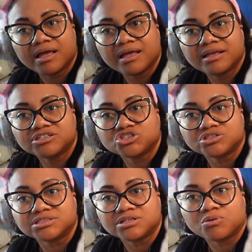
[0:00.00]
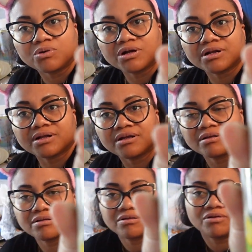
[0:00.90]
it should still work
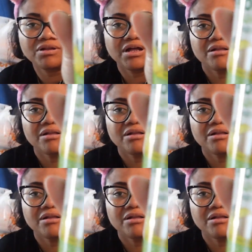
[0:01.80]
well